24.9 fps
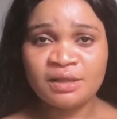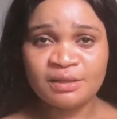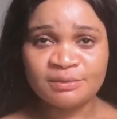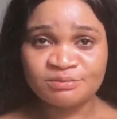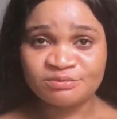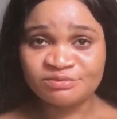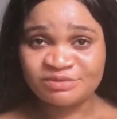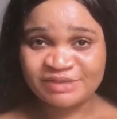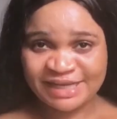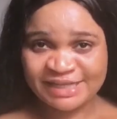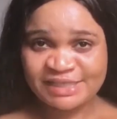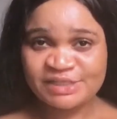
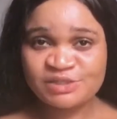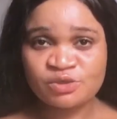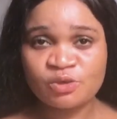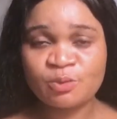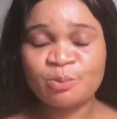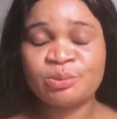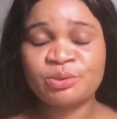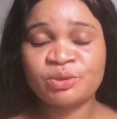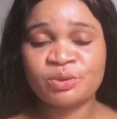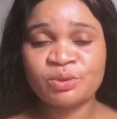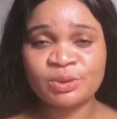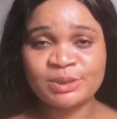write
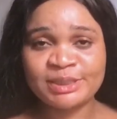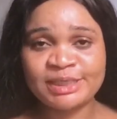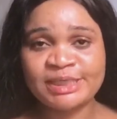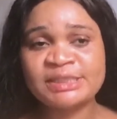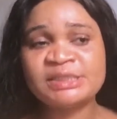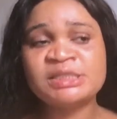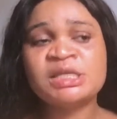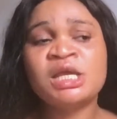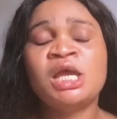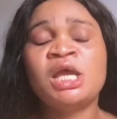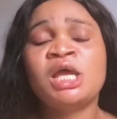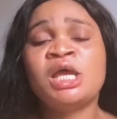up on
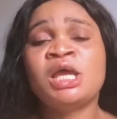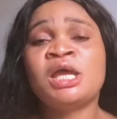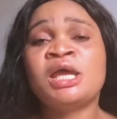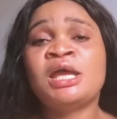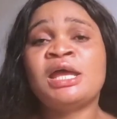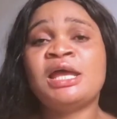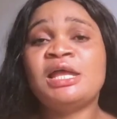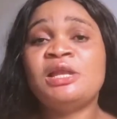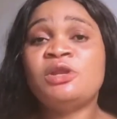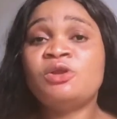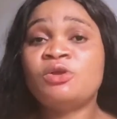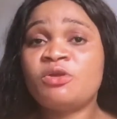it.
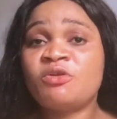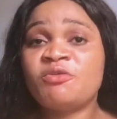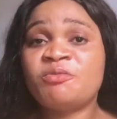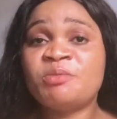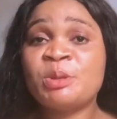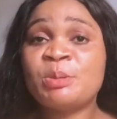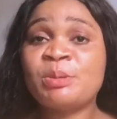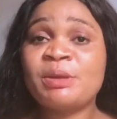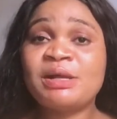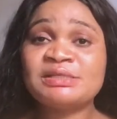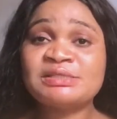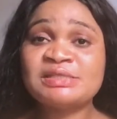A lot of
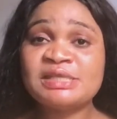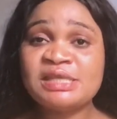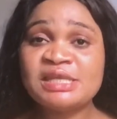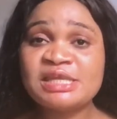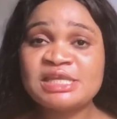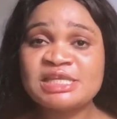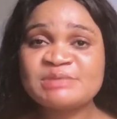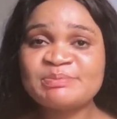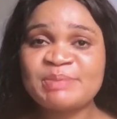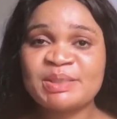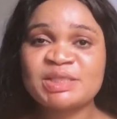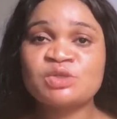people are saying
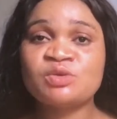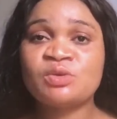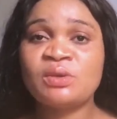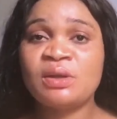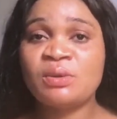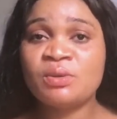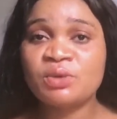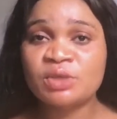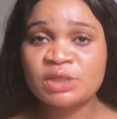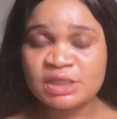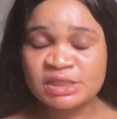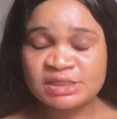this
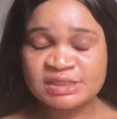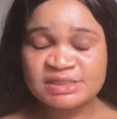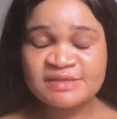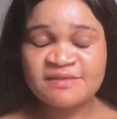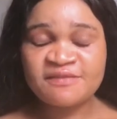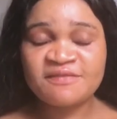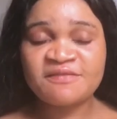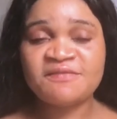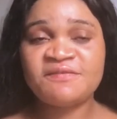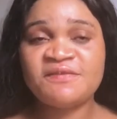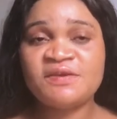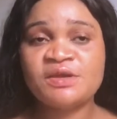particular one is
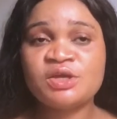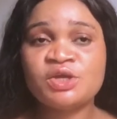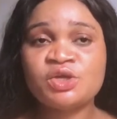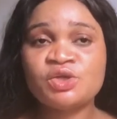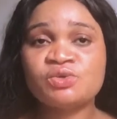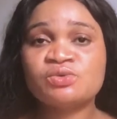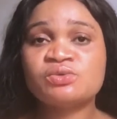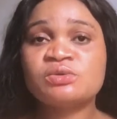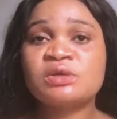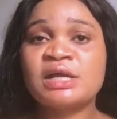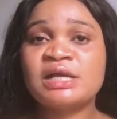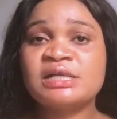the fake.
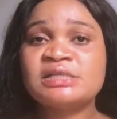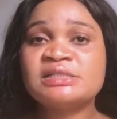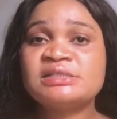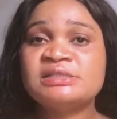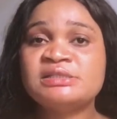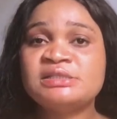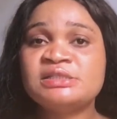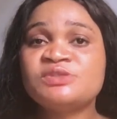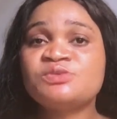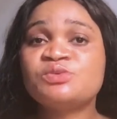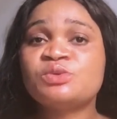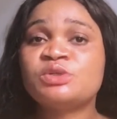You guys,
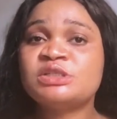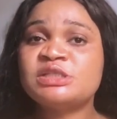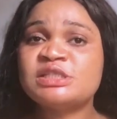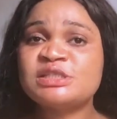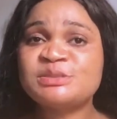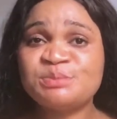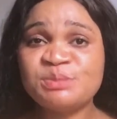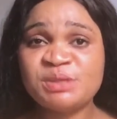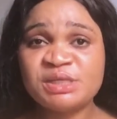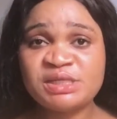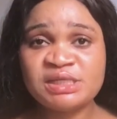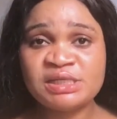this one
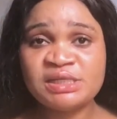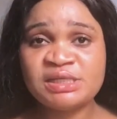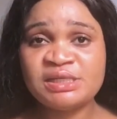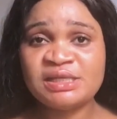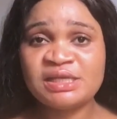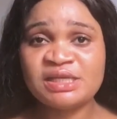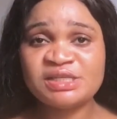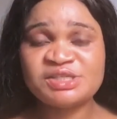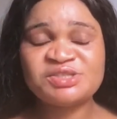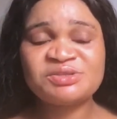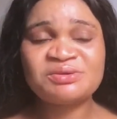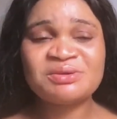is made
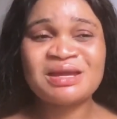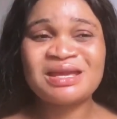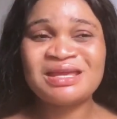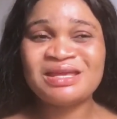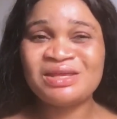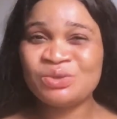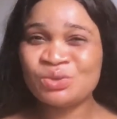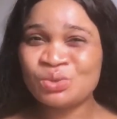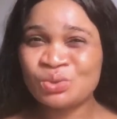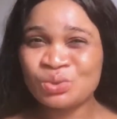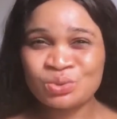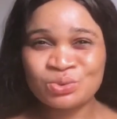in Nigeria,
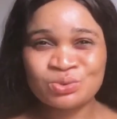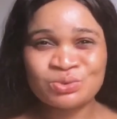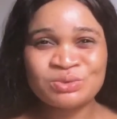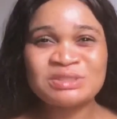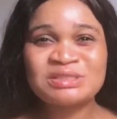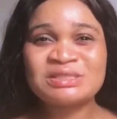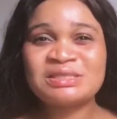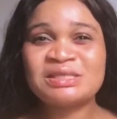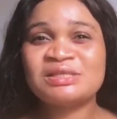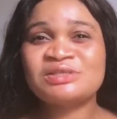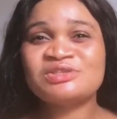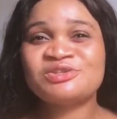in
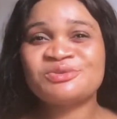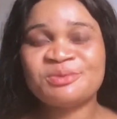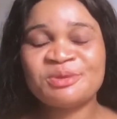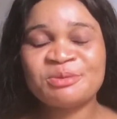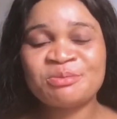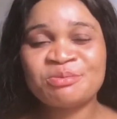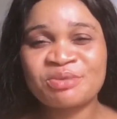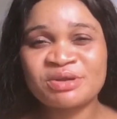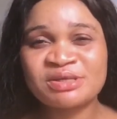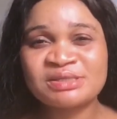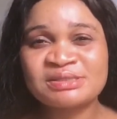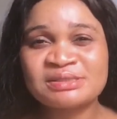Ogun State to be
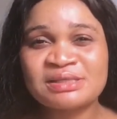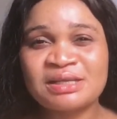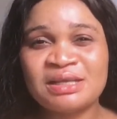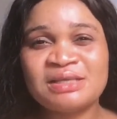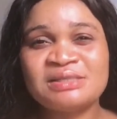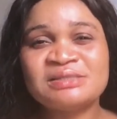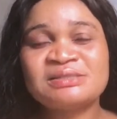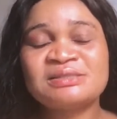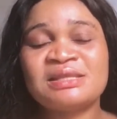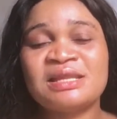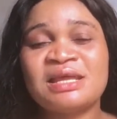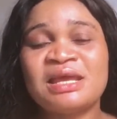
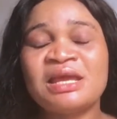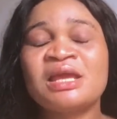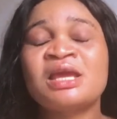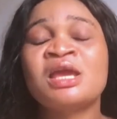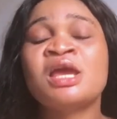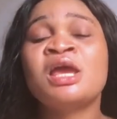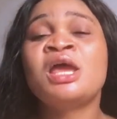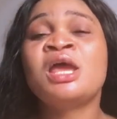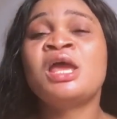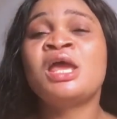precise. Like,